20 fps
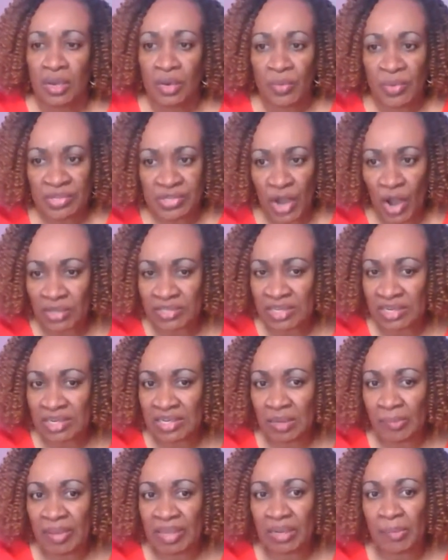We talked a
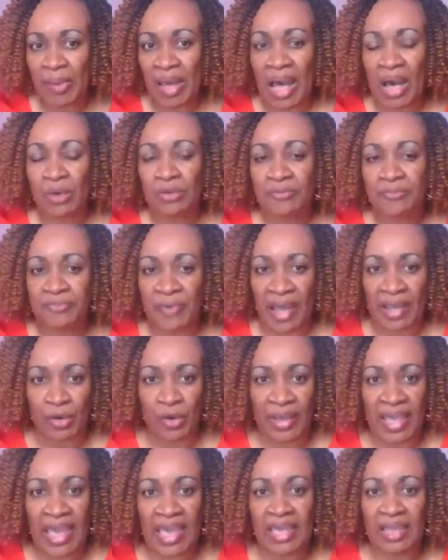little bit about
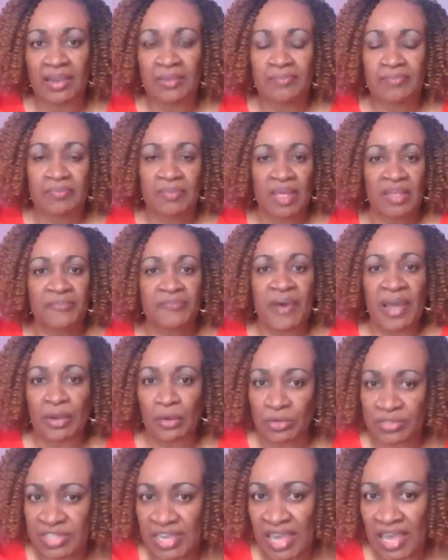FICO 8 and
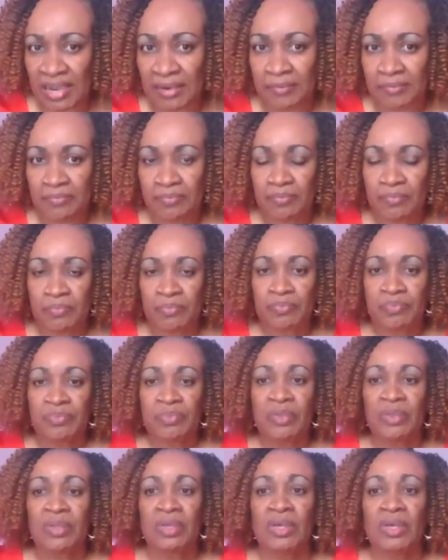FICO 10.
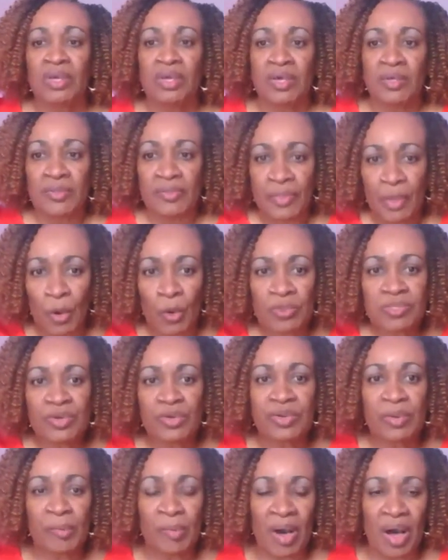Those
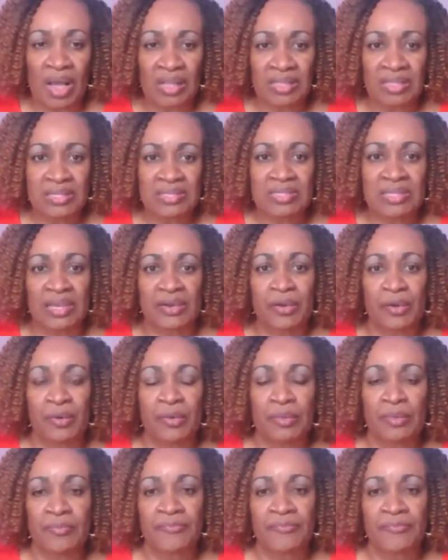are the models that are,